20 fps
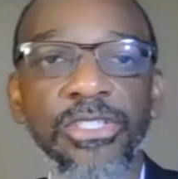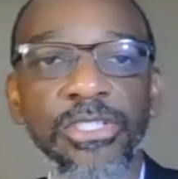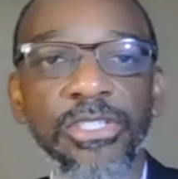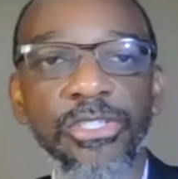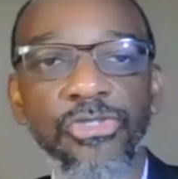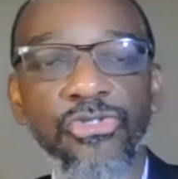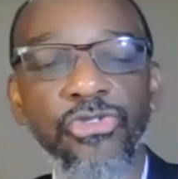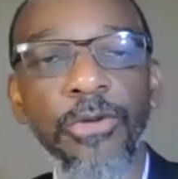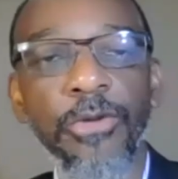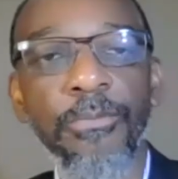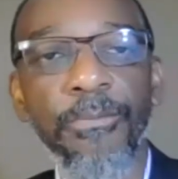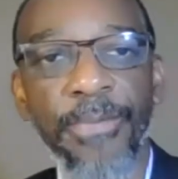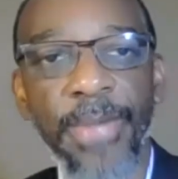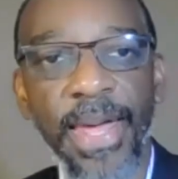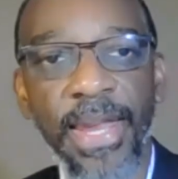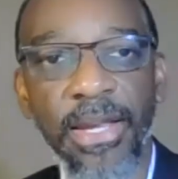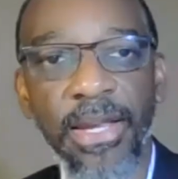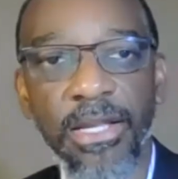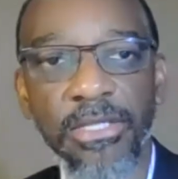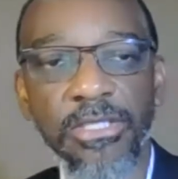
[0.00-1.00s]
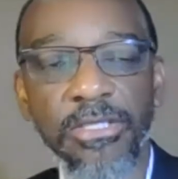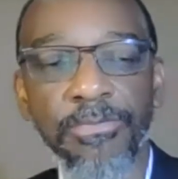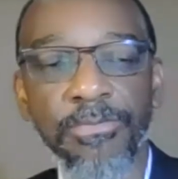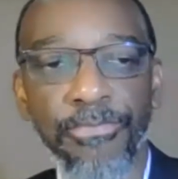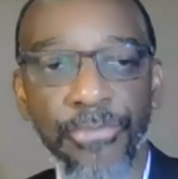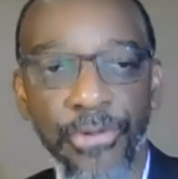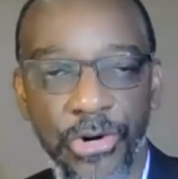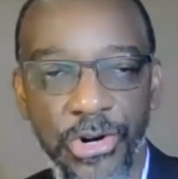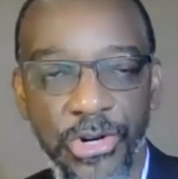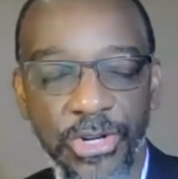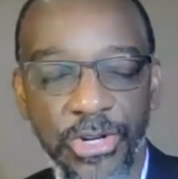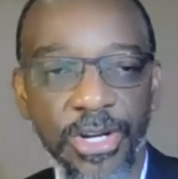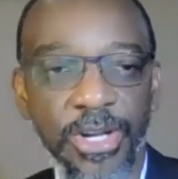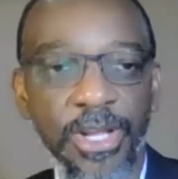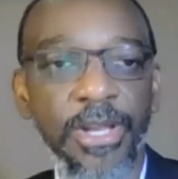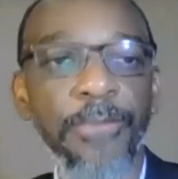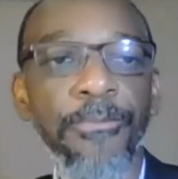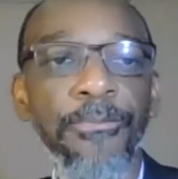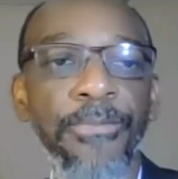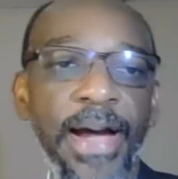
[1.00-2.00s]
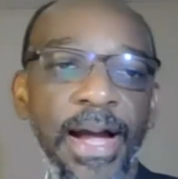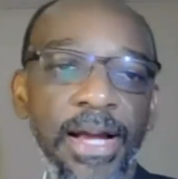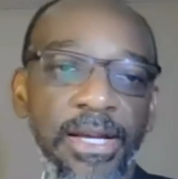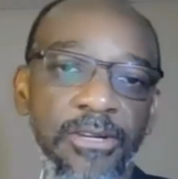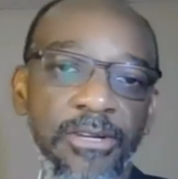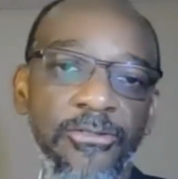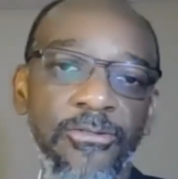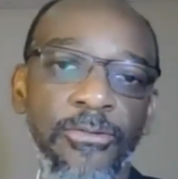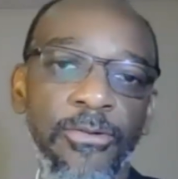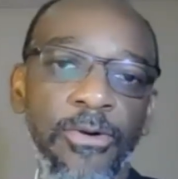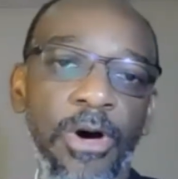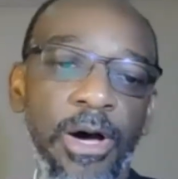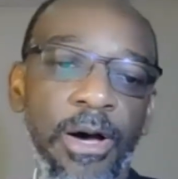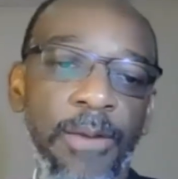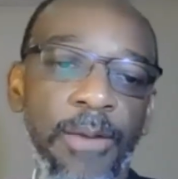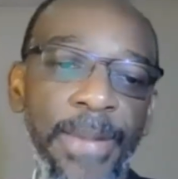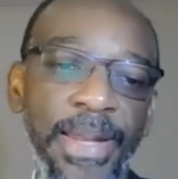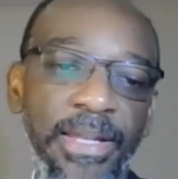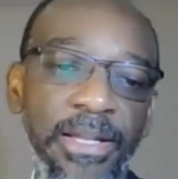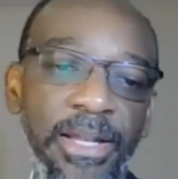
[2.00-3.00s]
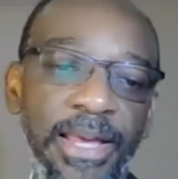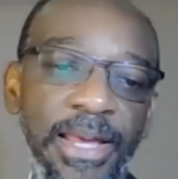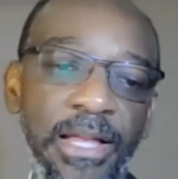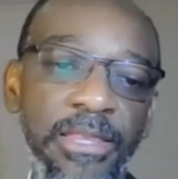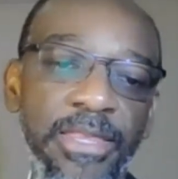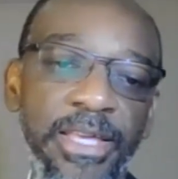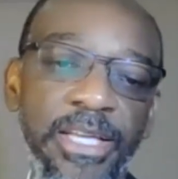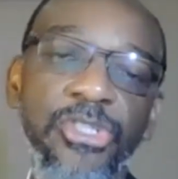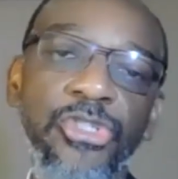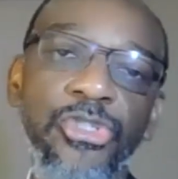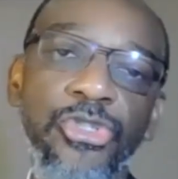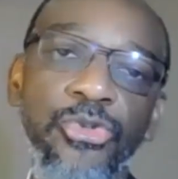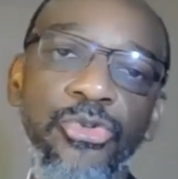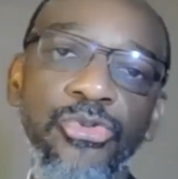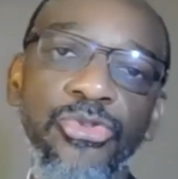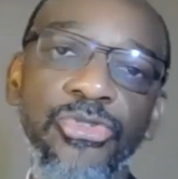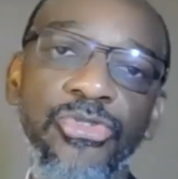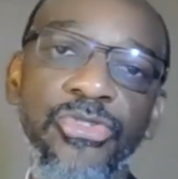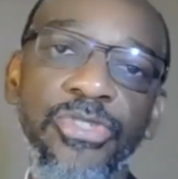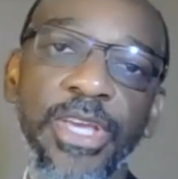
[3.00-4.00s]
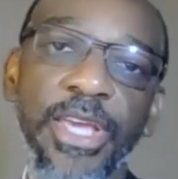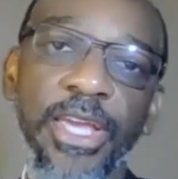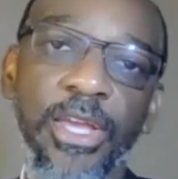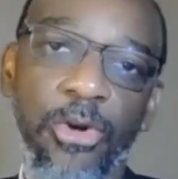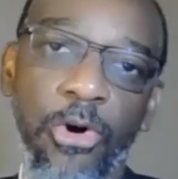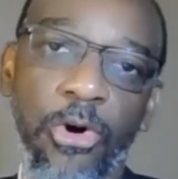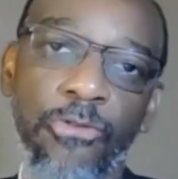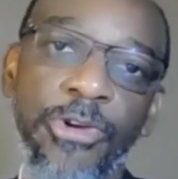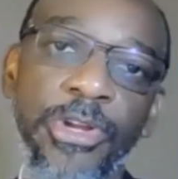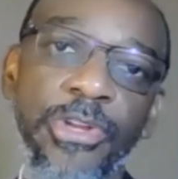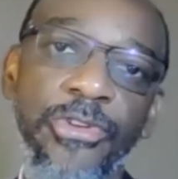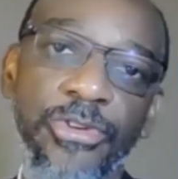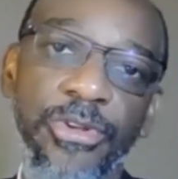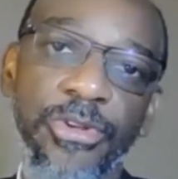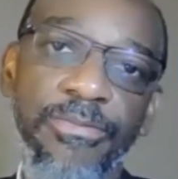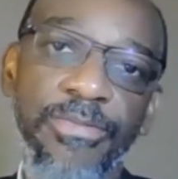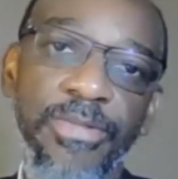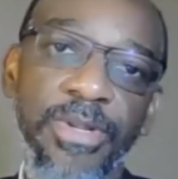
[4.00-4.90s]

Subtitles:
the tremendous burden and impact of mental health issues in our region.